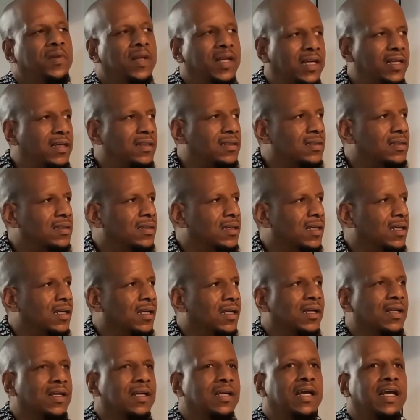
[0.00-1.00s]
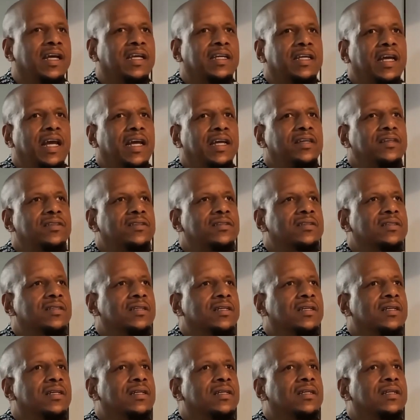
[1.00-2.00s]
Wendy is dealing with the
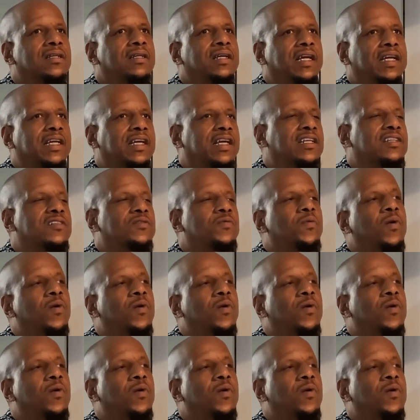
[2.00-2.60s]
struggles of fighting for